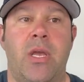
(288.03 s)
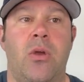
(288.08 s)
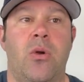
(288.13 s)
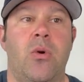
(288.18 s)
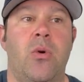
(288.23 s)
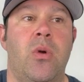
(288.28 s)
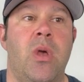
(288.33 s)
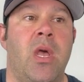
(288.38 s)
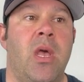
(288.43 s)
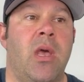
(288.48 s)

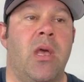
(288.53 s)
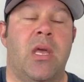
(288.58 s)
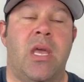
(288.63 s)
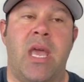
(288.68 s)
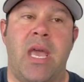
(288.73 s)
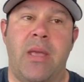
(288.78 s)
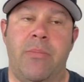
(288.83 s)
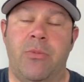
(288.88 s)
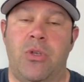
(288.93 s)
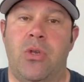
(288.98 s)
who
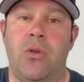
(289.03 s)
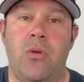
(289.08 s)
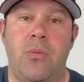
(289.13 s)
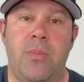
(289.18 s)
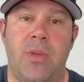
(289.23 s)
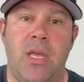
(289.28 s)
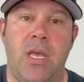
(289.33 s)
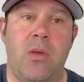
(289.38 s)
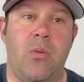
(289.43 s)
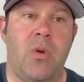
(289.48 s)
came to
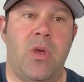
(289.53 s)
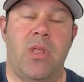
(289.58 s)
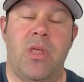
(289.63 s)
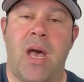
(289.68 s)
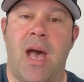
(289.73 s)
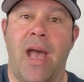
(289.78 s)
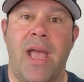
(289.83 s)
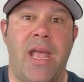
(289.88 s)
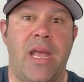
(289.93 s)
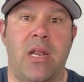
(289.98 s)
me with
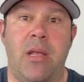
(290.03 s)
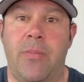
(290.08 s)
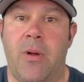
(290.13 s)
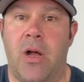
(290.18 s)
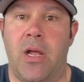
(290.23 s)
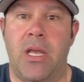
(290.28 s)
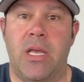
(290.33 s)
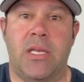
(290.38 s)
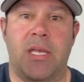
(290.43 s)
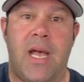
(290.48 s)
high
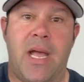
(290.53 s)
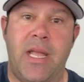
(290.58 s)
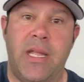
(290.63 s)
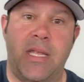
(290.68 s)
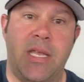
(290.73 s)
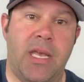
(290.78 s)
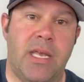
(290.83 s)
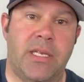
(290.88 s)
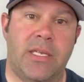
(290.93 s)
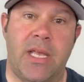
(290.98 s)
antibodies, high
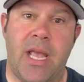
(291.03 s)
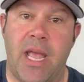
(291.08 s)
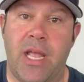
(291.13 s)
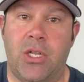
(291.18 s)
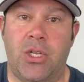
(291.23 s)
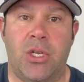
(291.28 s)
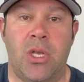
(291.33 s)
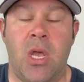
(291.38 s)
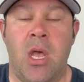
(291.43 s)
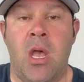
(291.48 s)
TSH,